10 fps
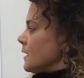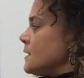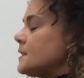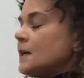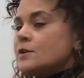
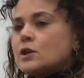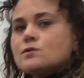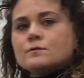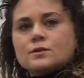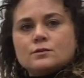
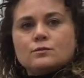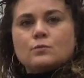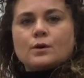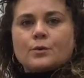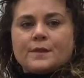Continue to
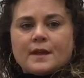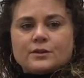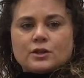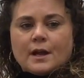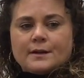work with
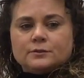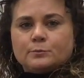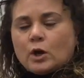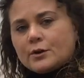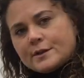that
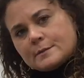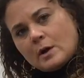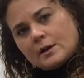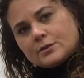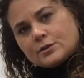child, progress
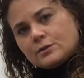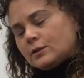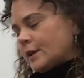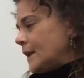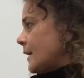monitor,
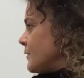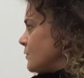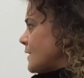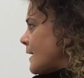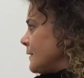looking at
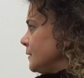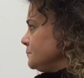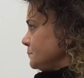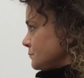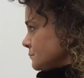their data.
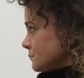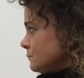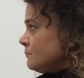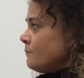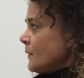
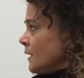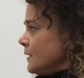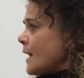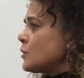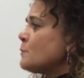
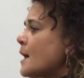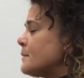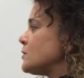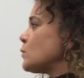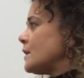Now you might
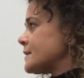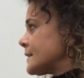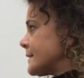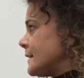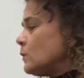be 12,
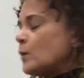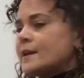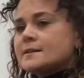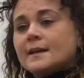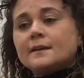16
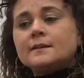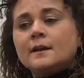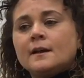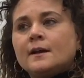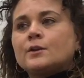weeks in.
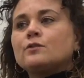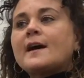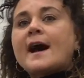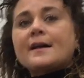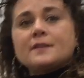
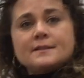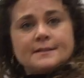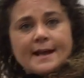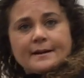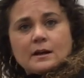You've had
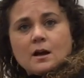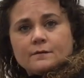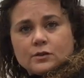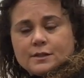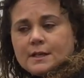these data
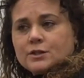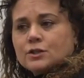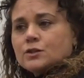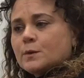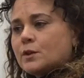
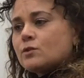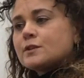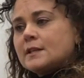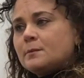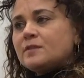conversations with your
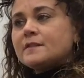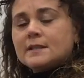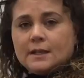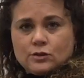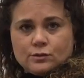team of
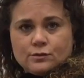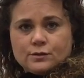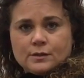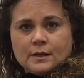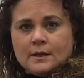
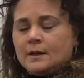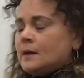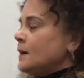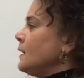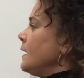teachers,
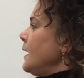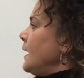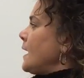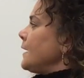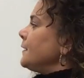
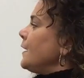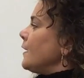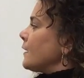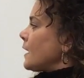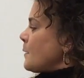and
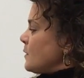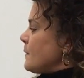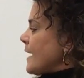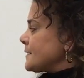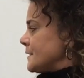
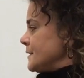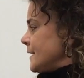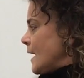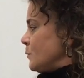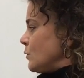coming back to the
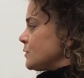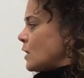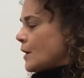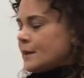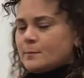table,
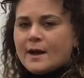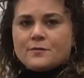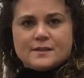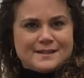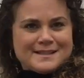talking
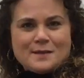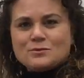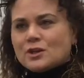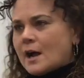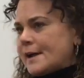about this
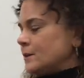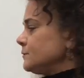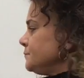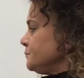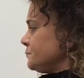same
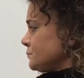child,